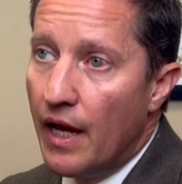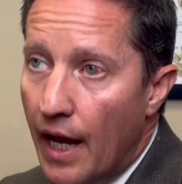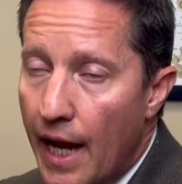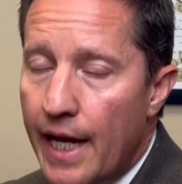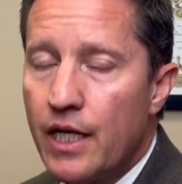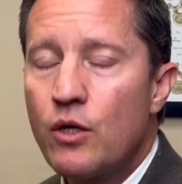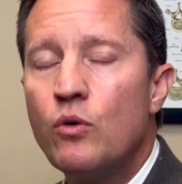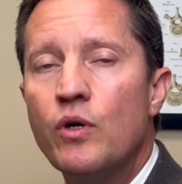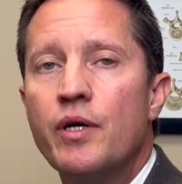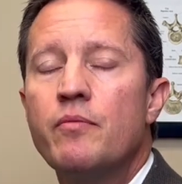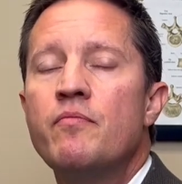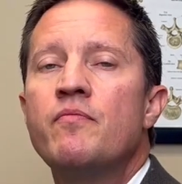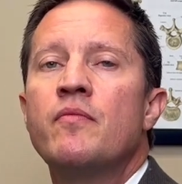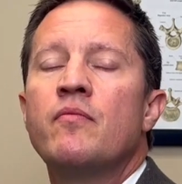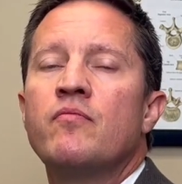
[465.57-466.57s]
adequate
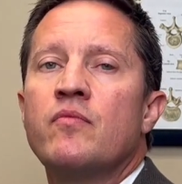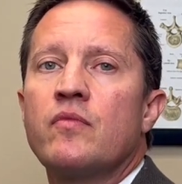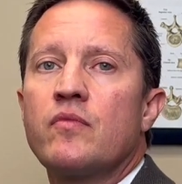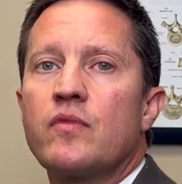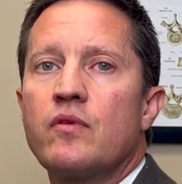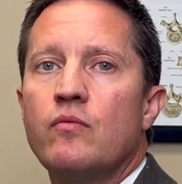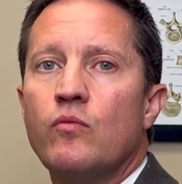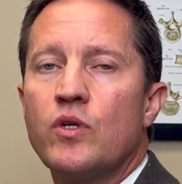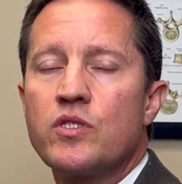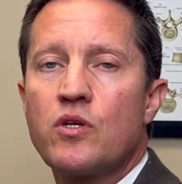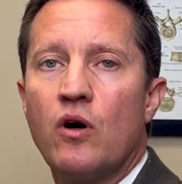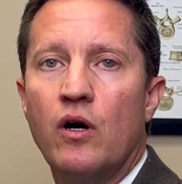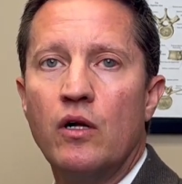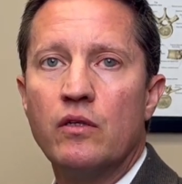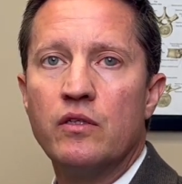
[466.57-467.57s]
what's
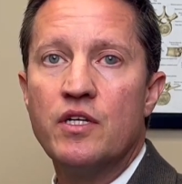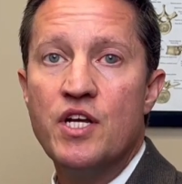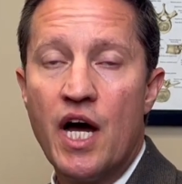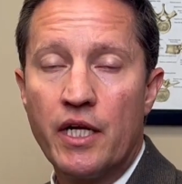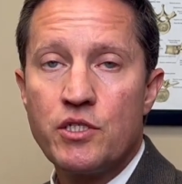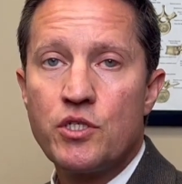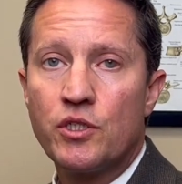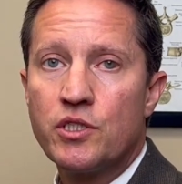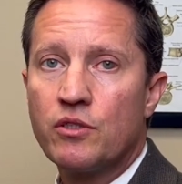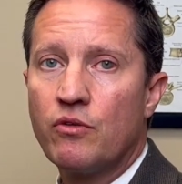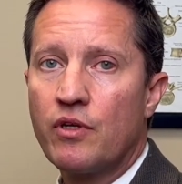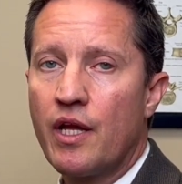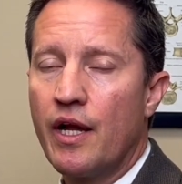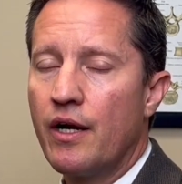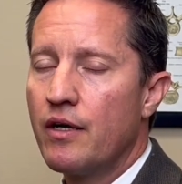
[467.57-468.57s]
called non-surgical
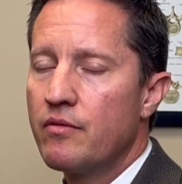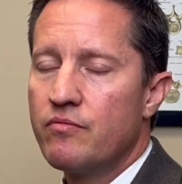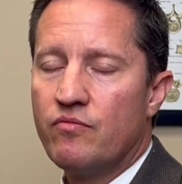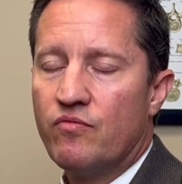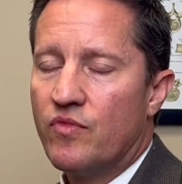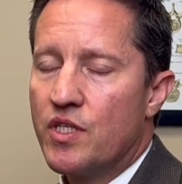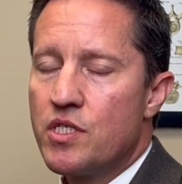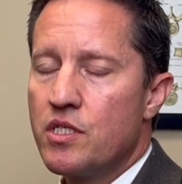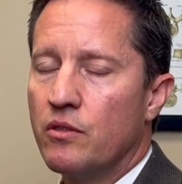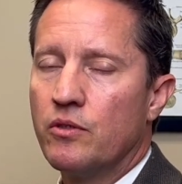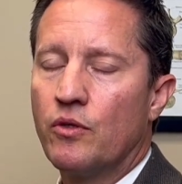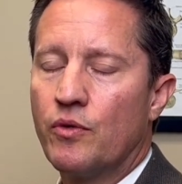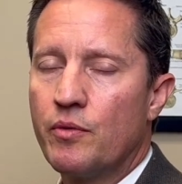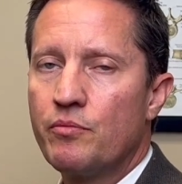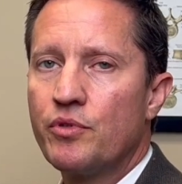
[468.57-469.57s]
care, they still
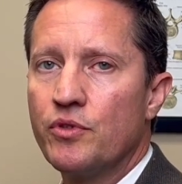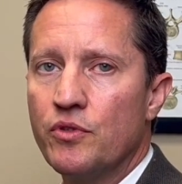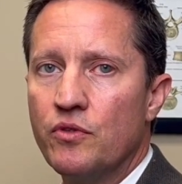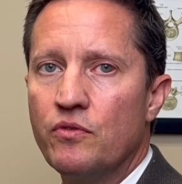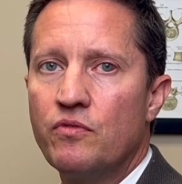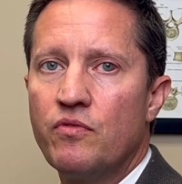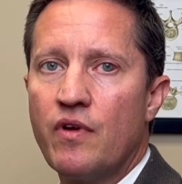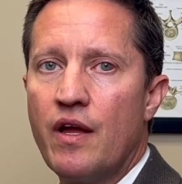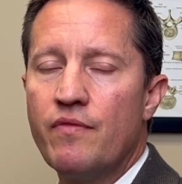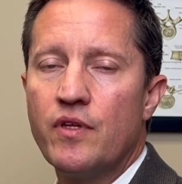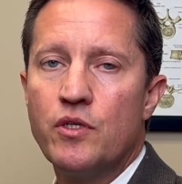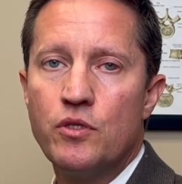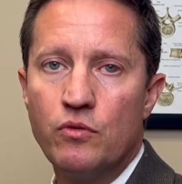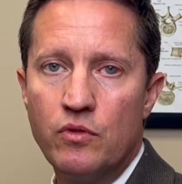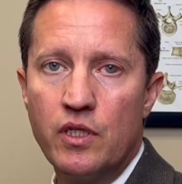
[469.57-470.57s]
don't improve, and they
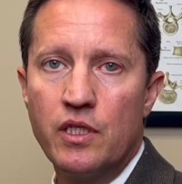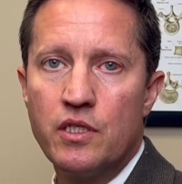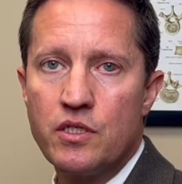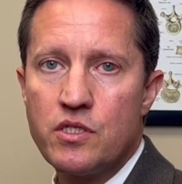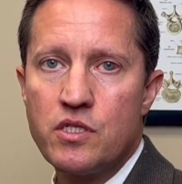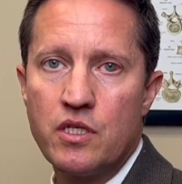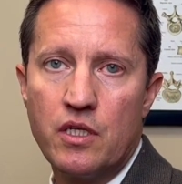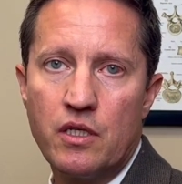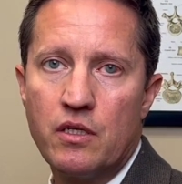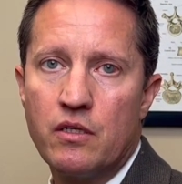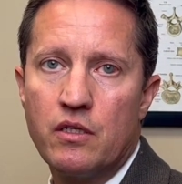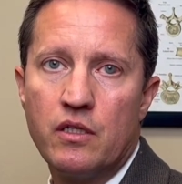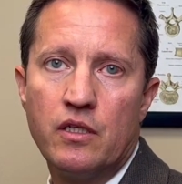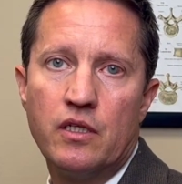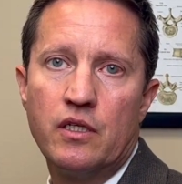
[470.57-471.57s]
do need to see
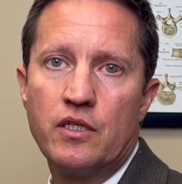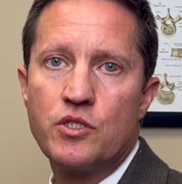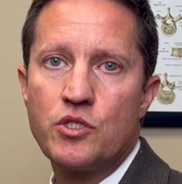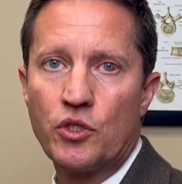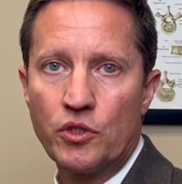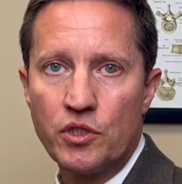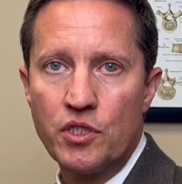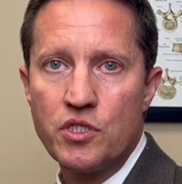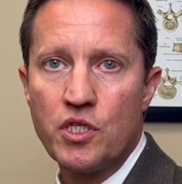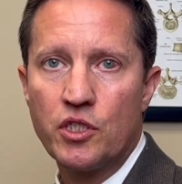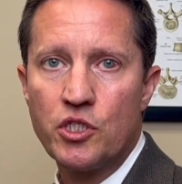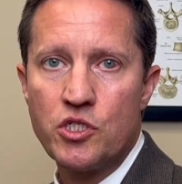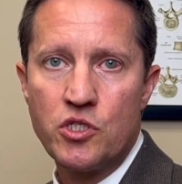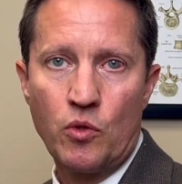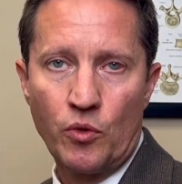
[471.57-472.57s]
surgeons such
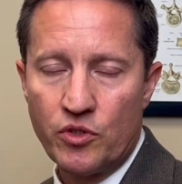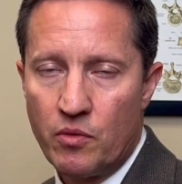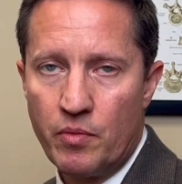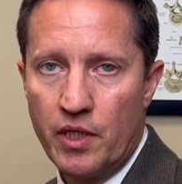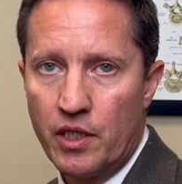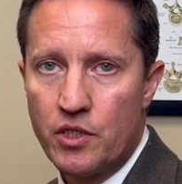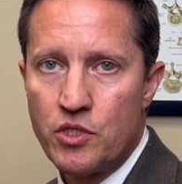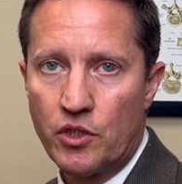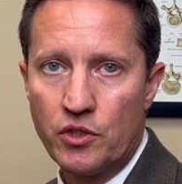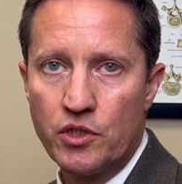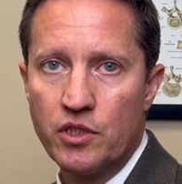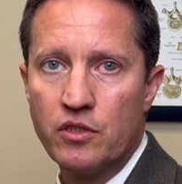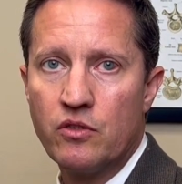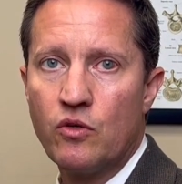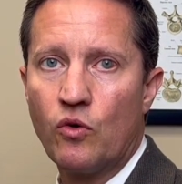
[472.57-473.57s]
as an orthopedic
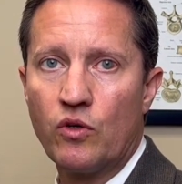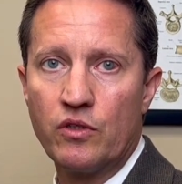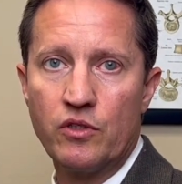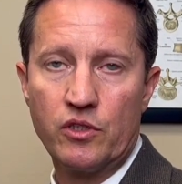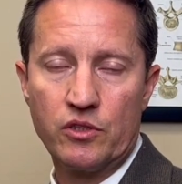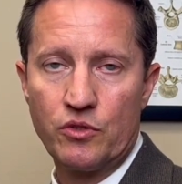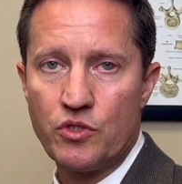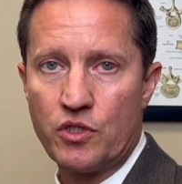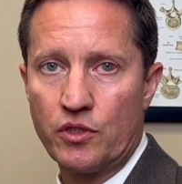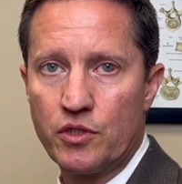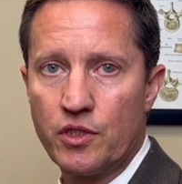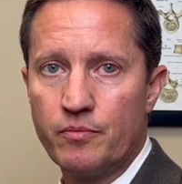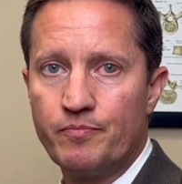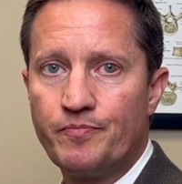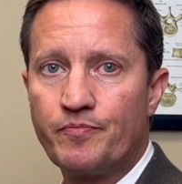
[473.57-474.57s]
surgeon or a
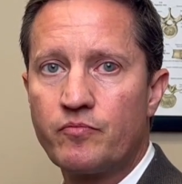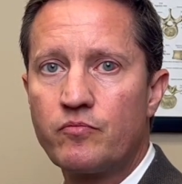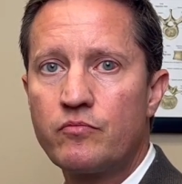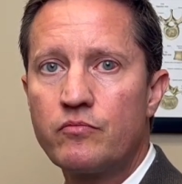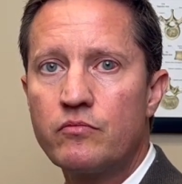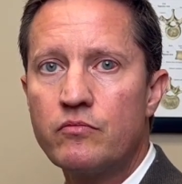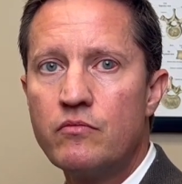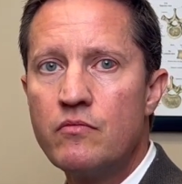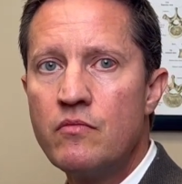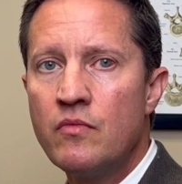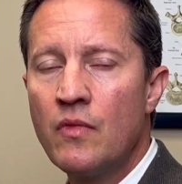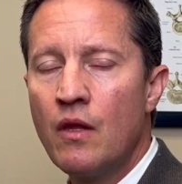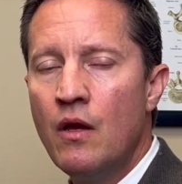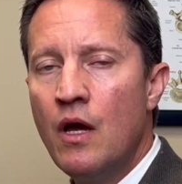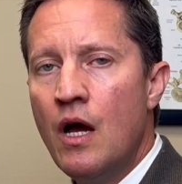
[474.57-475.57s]
neurosurgeon.
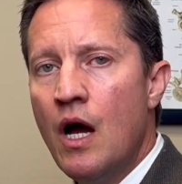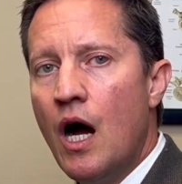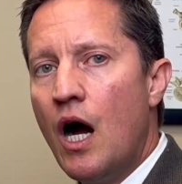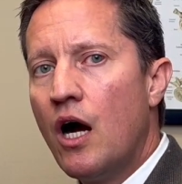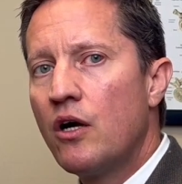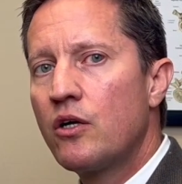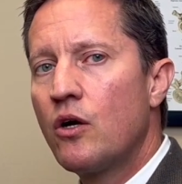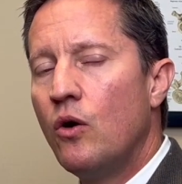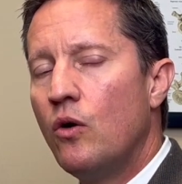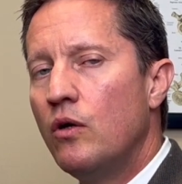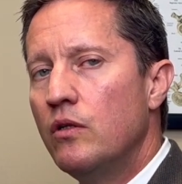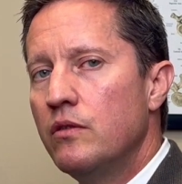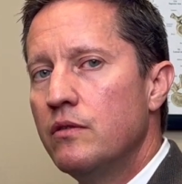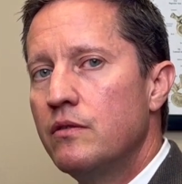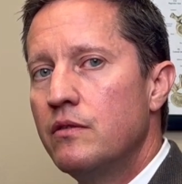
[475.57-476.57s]
Our
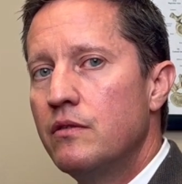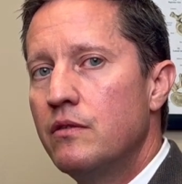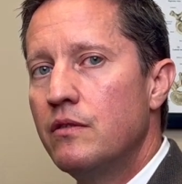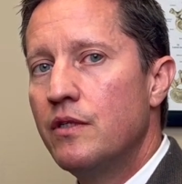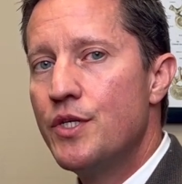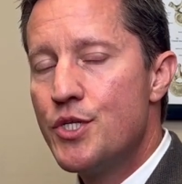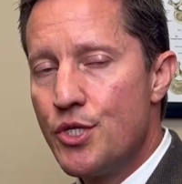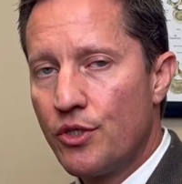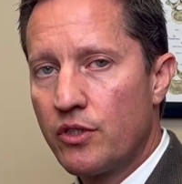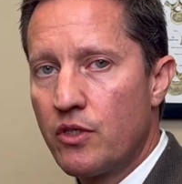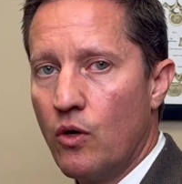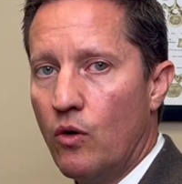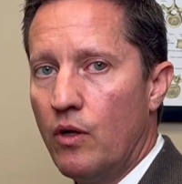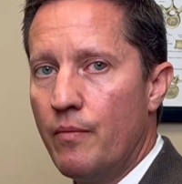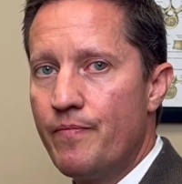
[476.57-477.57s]
goal is your
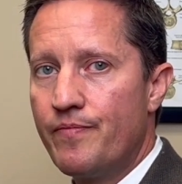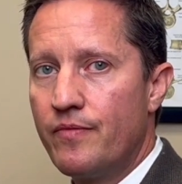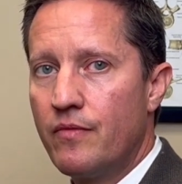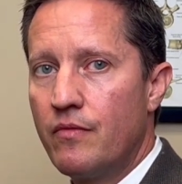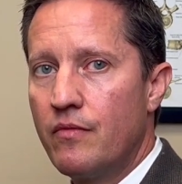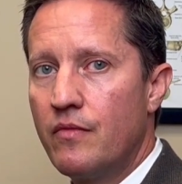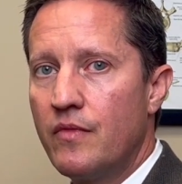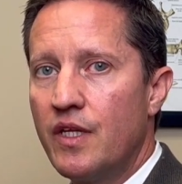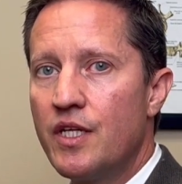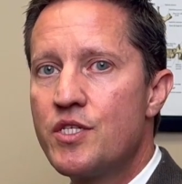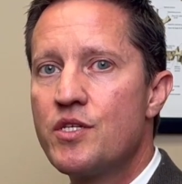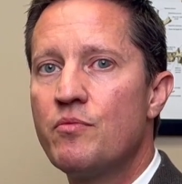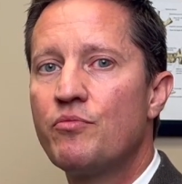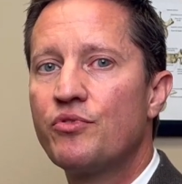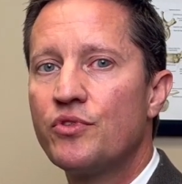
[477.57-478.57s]
goal. It's
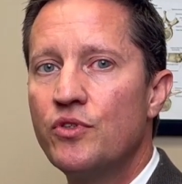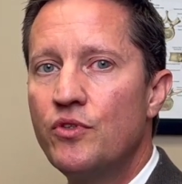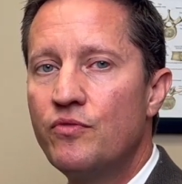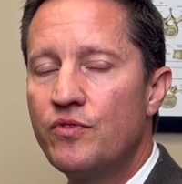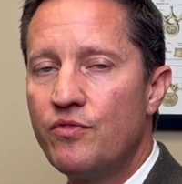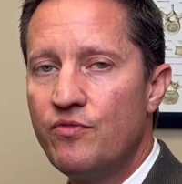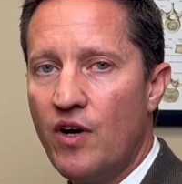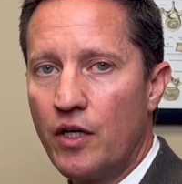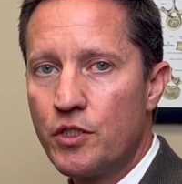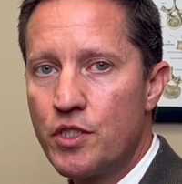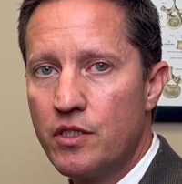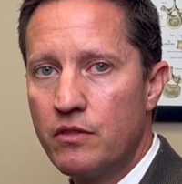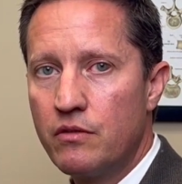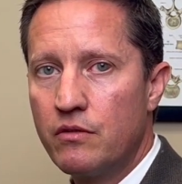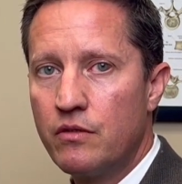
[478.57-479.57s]
improved
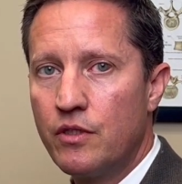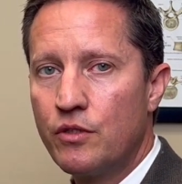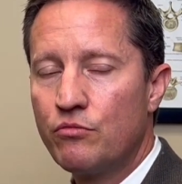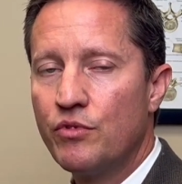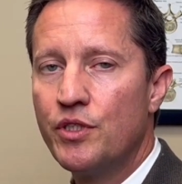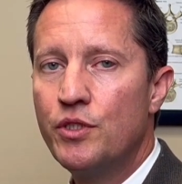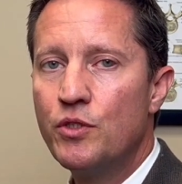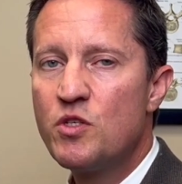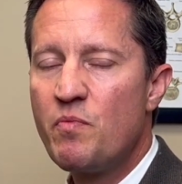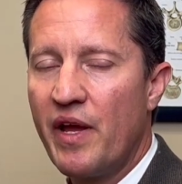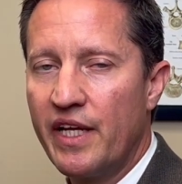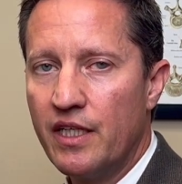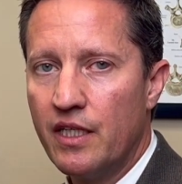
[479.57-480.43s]
function, reduced pain